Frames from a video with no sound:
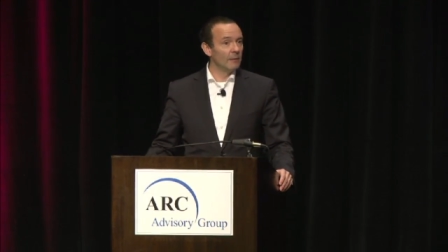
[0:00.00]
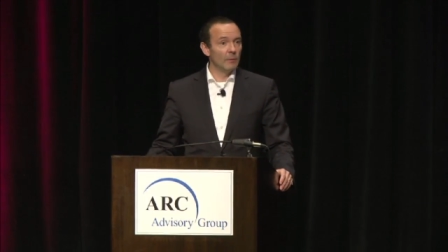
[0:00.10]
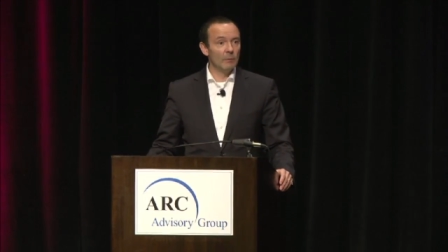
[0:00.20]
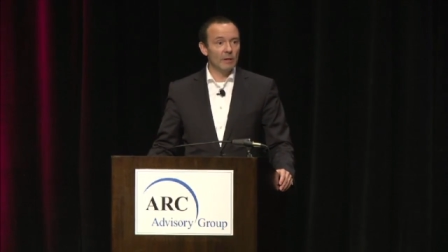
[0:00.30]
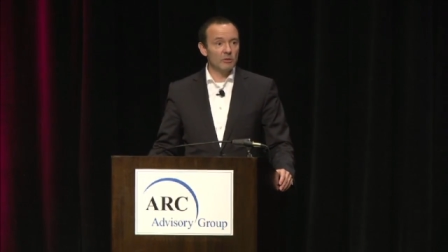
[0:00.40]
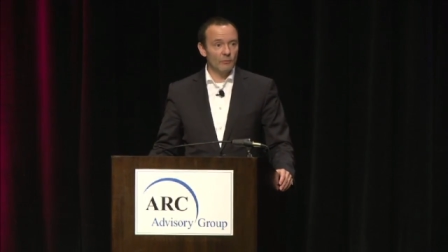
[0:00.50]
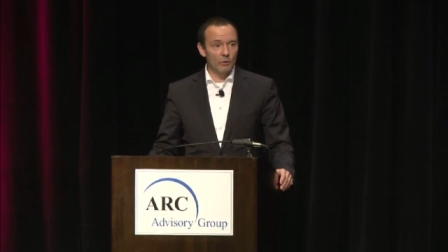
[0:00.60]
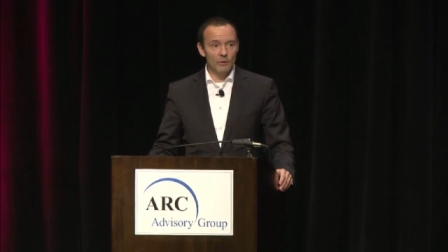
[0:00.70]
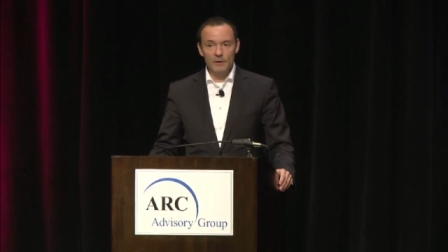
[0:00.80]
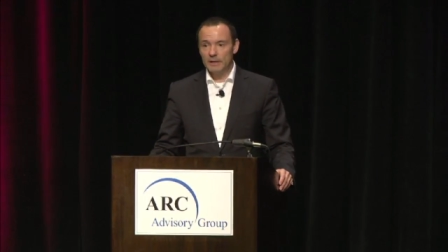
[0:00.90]
Um, much
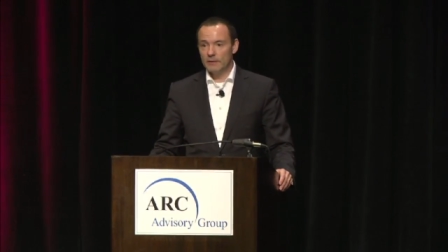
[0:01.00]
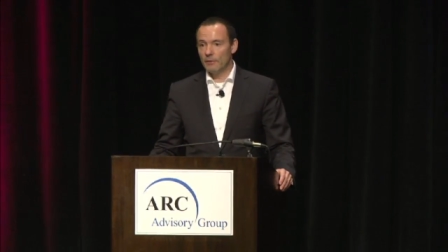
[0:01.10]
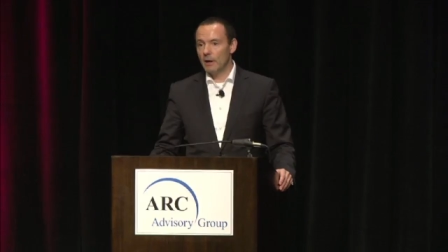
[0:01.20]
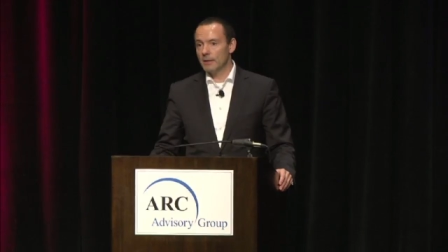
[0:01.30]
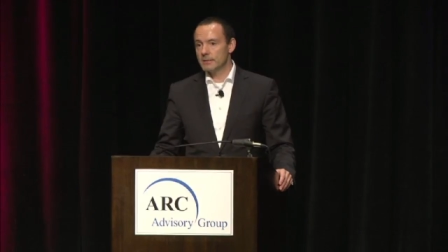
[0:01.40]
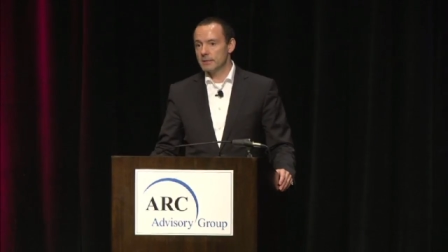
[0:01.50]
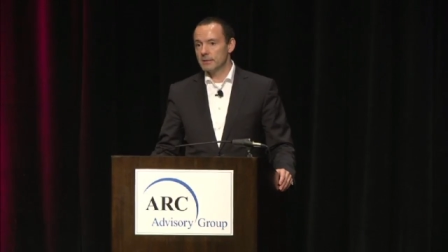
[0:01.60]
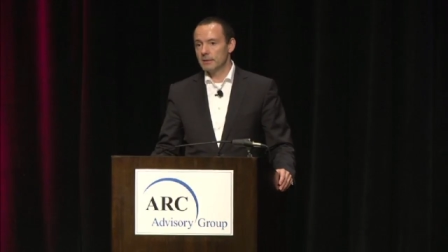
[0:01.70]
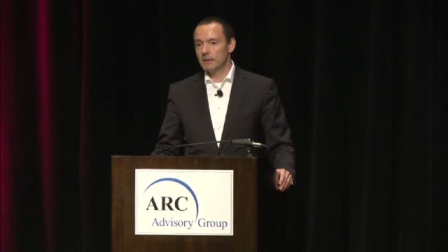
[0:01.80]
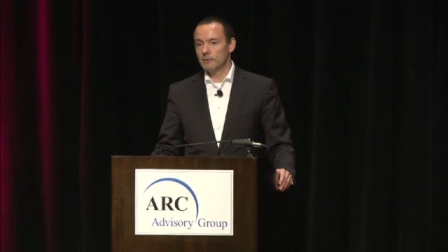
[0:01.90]
further
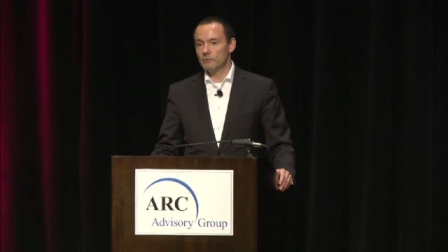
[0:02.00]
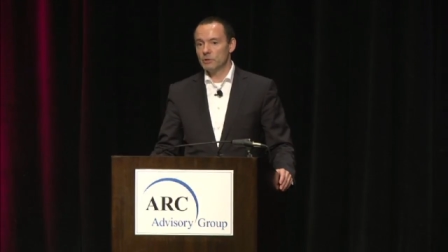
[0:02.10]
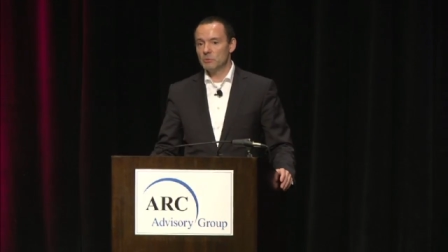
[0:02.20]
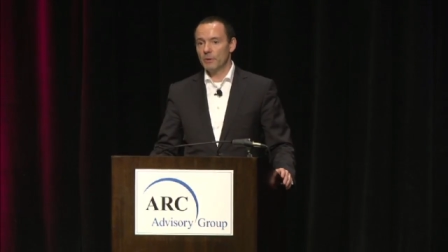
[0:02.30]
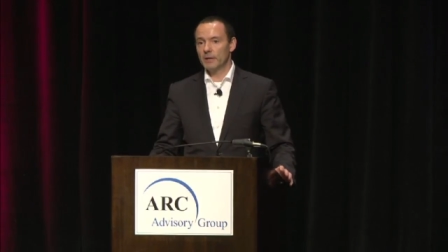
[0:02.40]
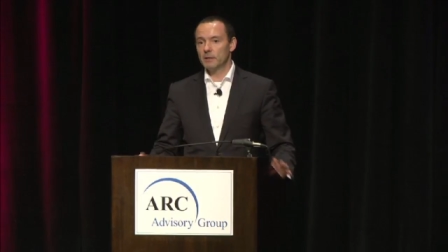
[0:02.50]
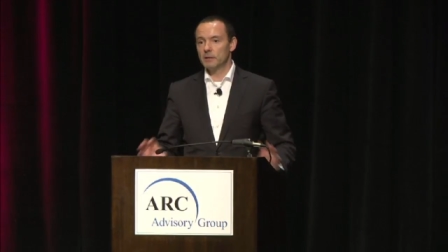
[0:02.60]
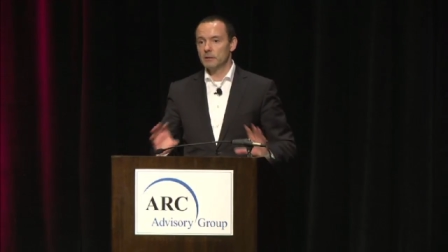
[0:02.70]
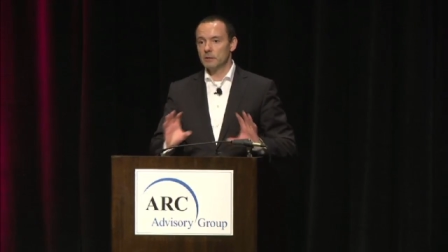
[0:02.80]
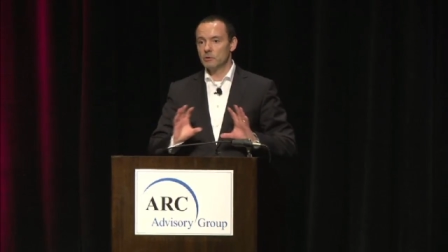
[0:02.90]
advanced in
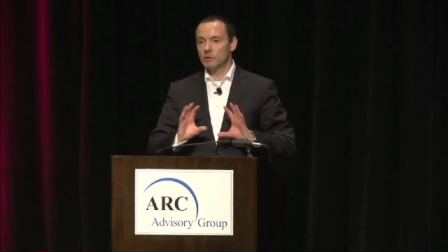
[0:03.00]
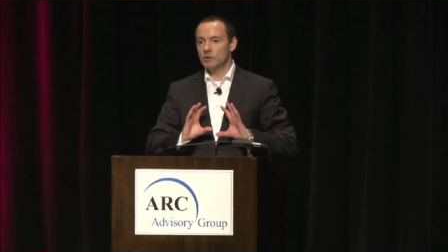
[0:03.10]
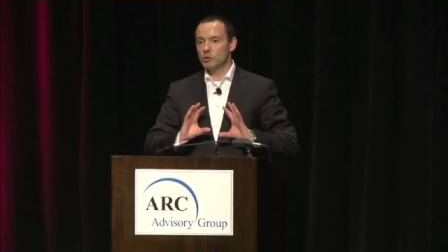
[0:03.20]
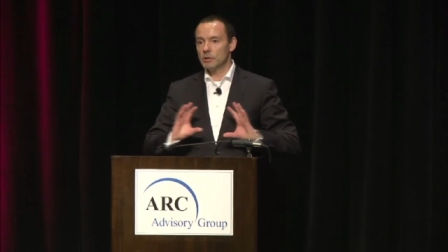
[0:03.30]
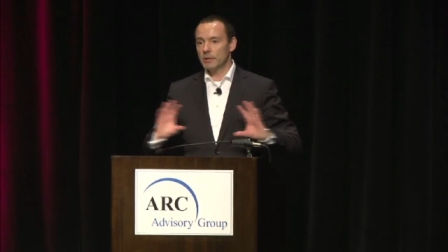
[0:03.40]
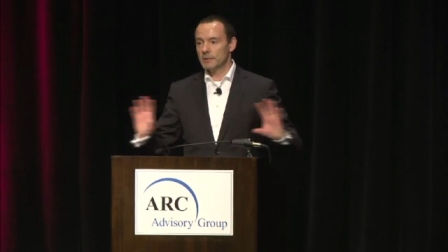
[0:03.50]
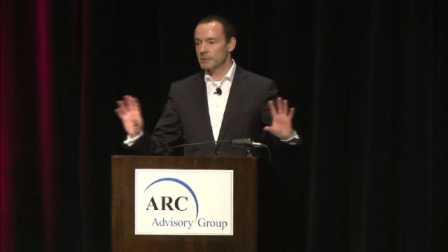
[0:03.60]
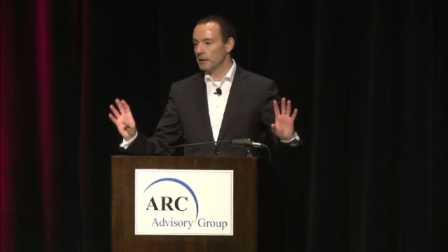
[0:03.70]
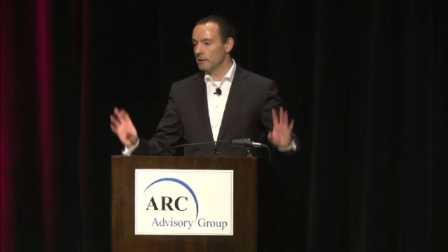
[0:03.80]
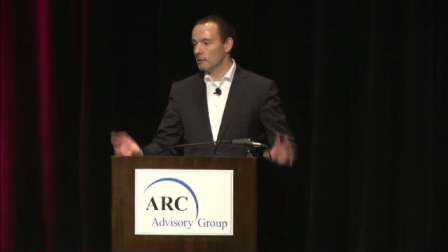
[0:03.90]
respect to
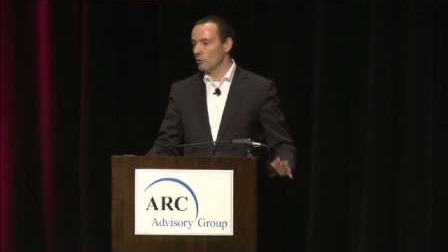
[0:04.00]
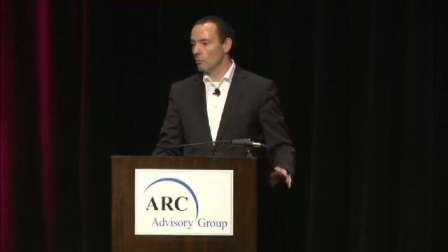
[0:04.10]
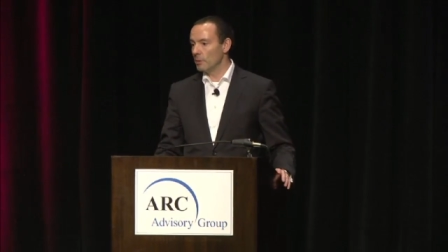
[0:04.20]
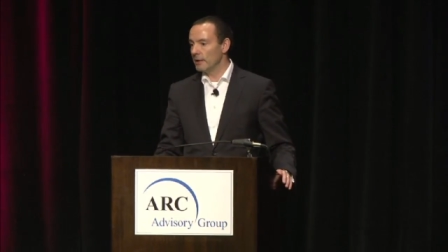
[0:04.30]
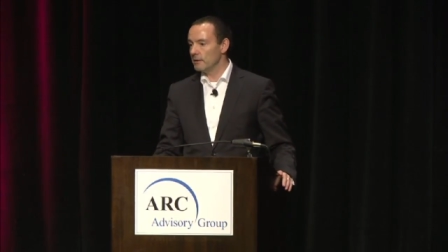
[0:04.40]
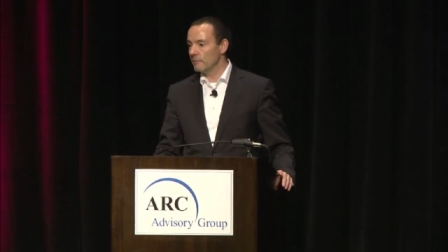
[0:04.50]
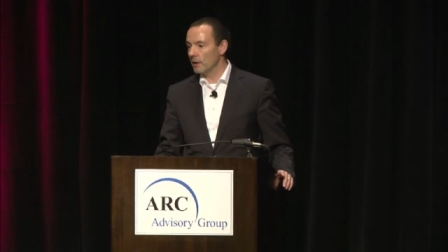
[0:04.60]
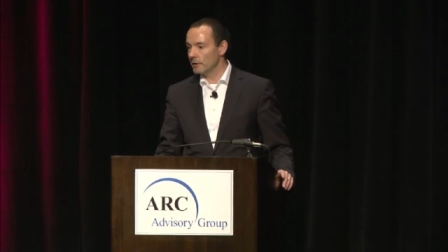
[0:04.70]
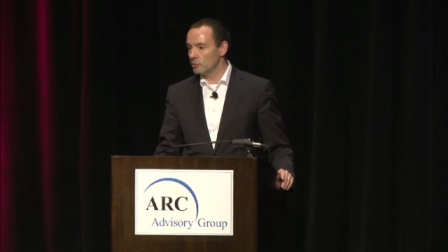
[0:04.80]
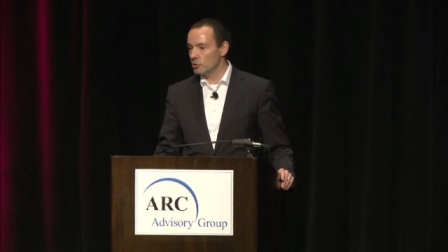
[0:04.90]
digitizing the complete
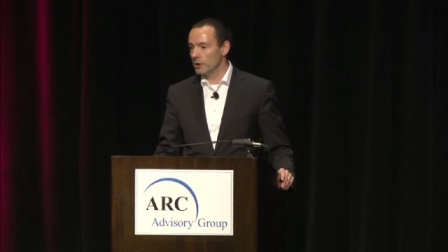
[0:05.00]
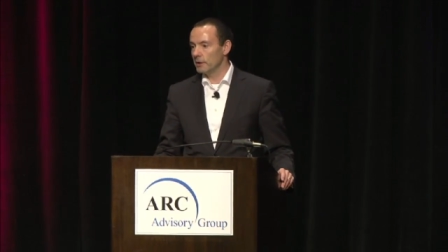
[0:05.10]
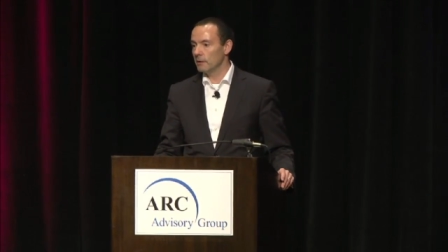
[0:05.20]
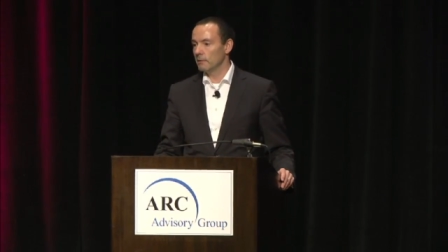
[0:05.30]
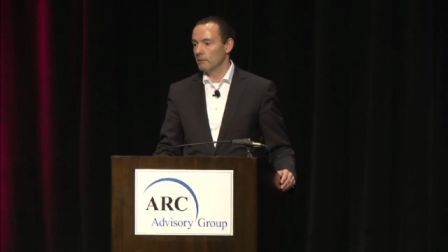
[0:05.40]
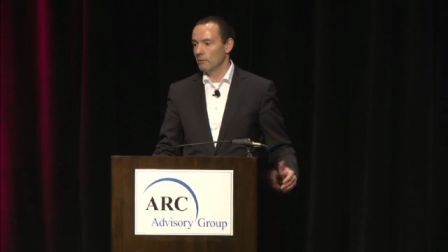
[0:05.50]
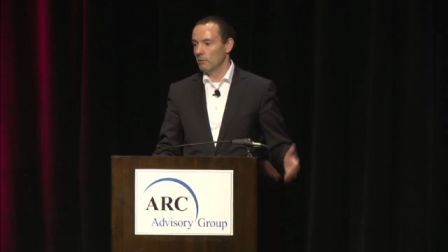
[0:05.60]
value chain